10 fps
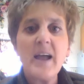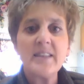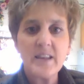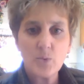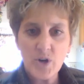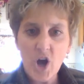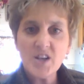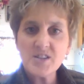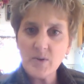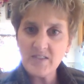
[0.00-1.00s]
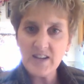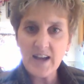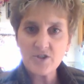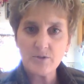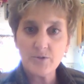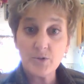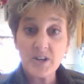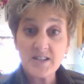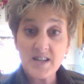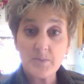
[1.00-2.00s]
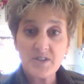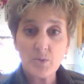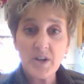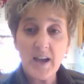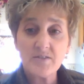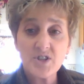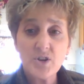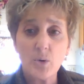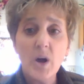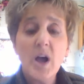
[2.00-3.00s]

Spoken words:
and then we also have natural food enzymes that we have too.